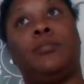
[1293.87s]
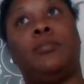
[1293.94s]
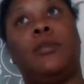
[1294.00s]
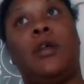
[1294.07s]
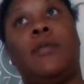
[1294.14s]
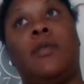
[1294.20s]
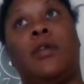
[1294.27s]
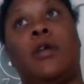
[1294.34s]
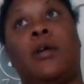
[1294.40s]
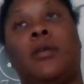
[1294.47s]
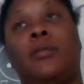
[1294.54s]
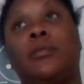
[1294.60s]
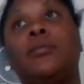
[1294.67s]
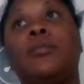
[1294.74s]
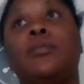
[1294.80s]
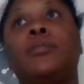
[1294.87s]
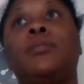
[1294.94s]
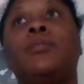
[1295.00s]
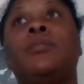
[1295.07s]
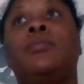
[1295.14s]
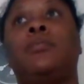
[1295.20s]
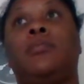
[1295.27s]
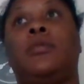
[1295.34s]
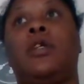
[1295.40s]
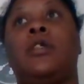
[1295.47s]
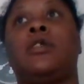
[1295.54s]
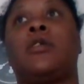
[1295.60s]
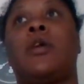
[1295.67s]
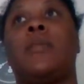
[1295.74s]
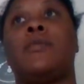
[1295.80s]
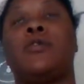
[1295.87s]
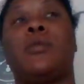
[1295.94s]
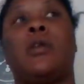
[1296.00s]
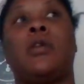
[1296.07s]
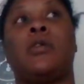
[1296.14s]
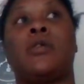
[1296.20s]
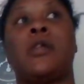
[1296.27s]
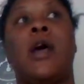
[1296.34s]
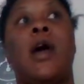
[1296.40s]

even though things are coming to a close.